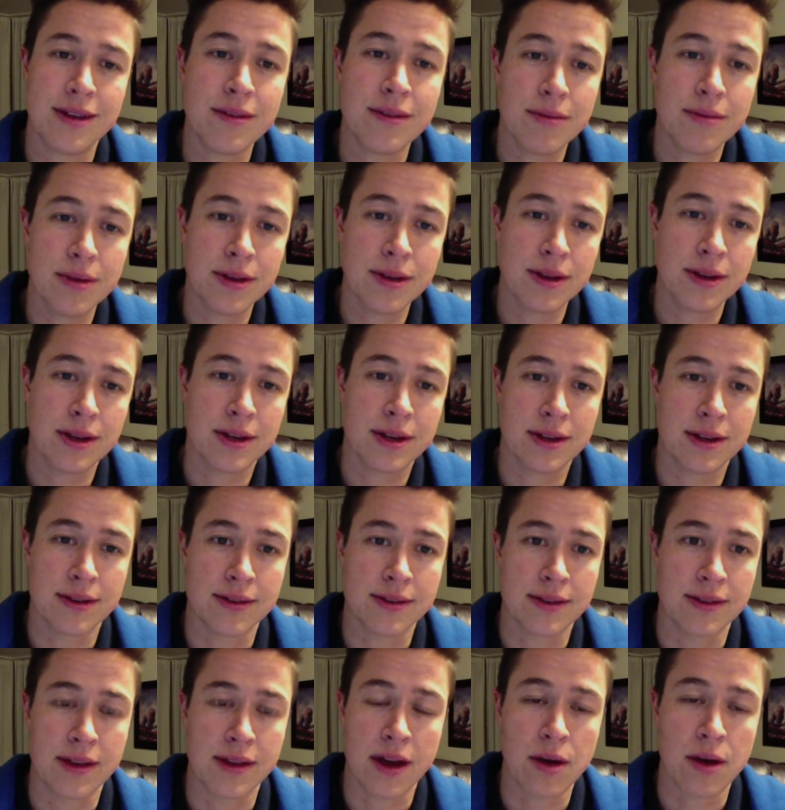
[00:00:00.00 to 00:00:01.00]
really
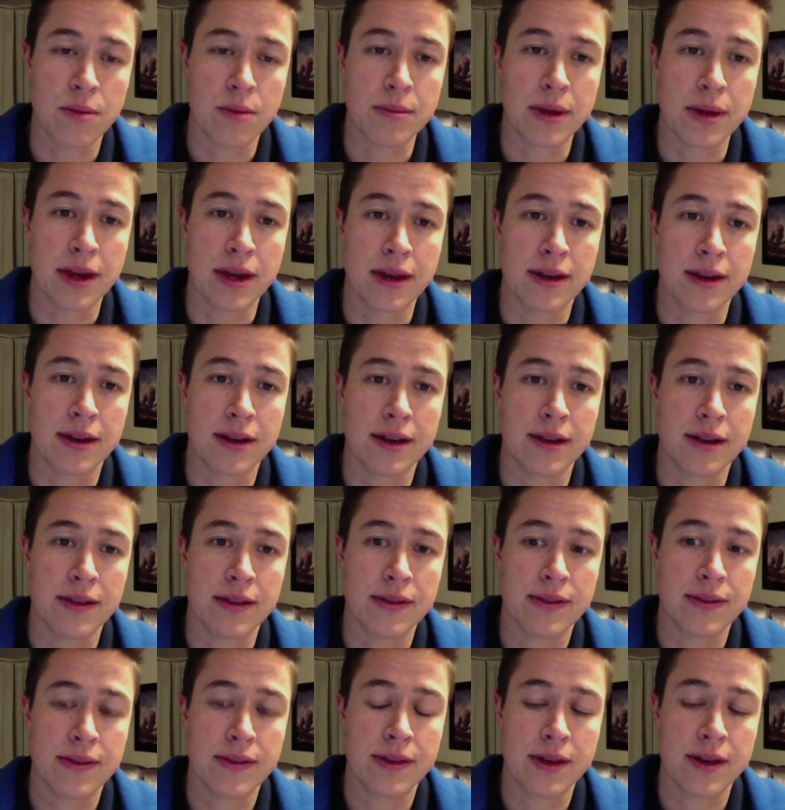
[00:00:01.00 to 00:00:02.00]
doesn't help me, and
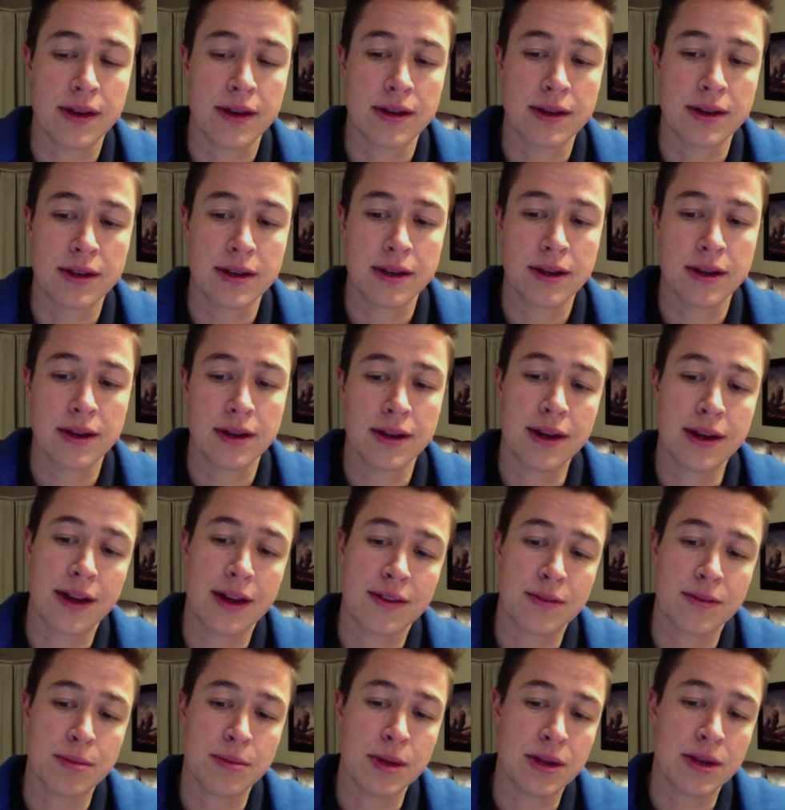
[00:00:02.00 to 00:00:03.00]
it
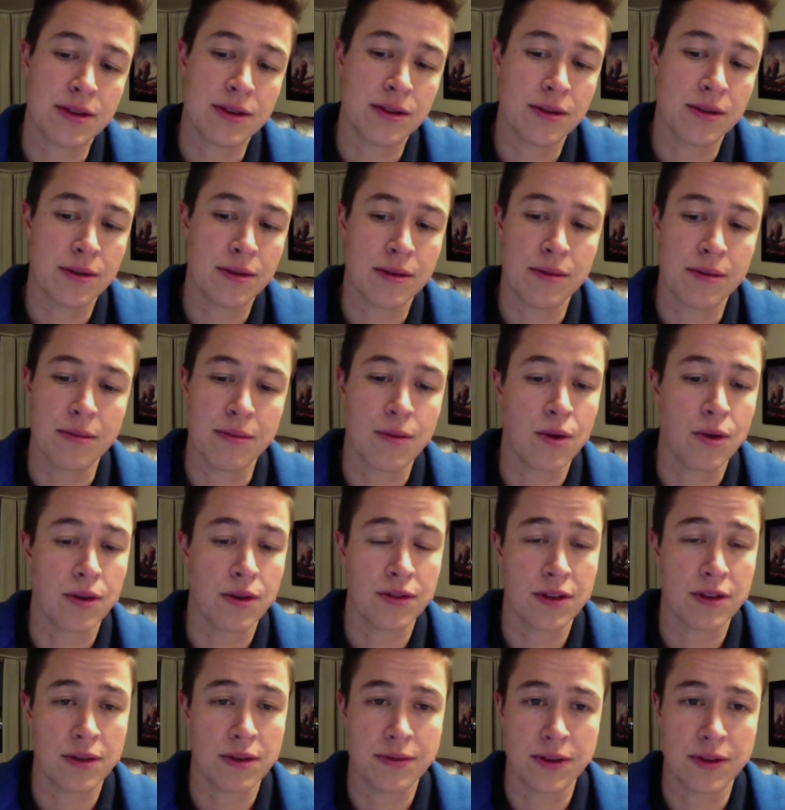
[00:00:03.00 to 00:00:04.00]
gets me to more
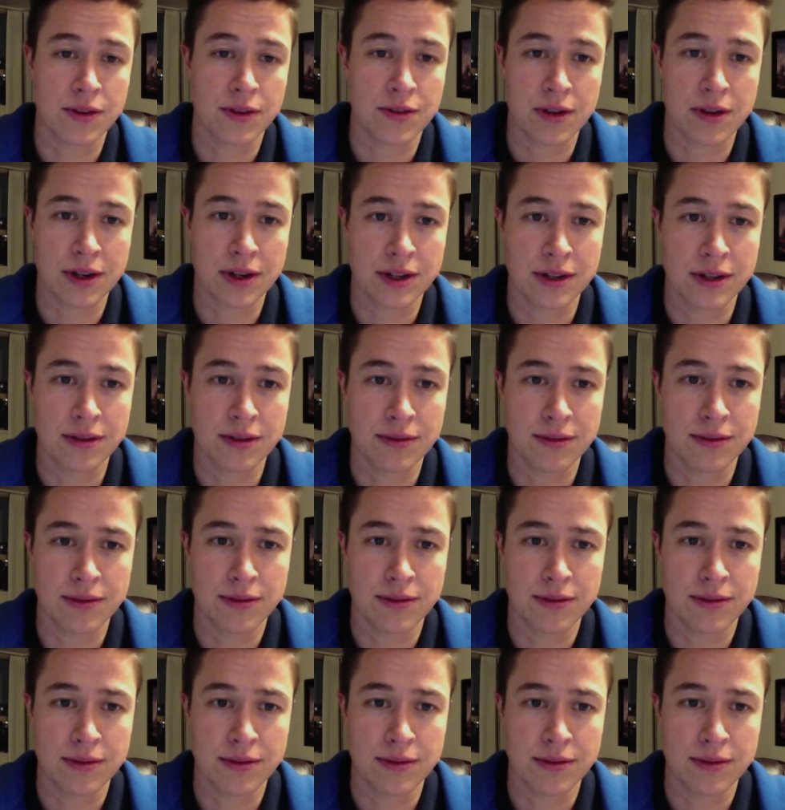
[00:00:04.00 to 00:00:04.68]
self-destructive